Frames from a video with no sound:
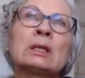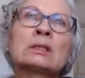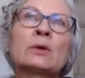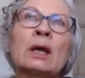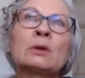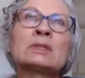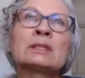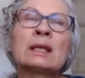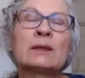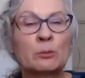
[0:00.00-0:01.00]
So I would
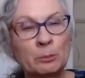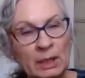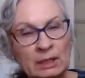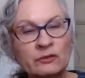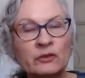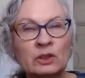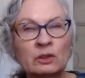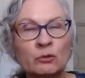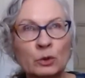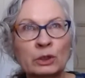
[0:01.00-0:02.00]
say the benefit
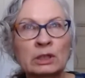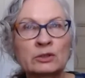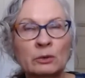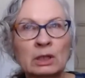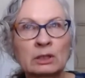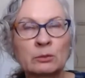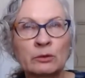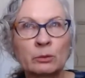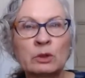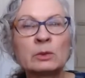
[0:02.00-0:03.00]
of working directly
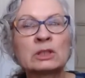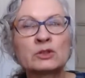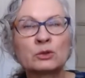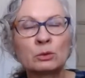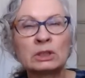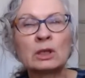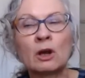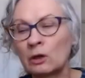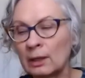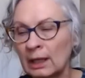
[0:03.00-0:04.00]
with women is you really
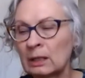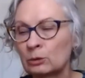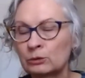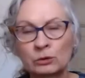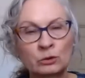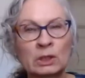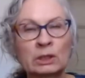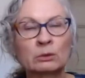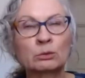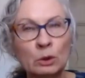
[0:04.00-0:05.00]
are able to
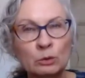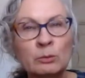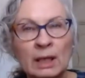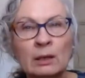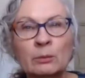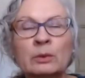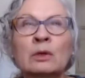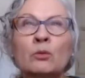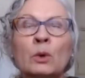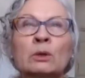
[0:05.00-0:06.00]
create a roadmap
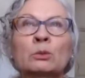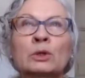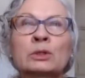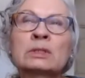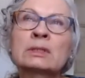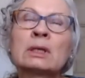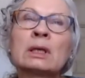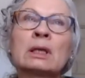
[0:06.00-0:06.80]
of what works.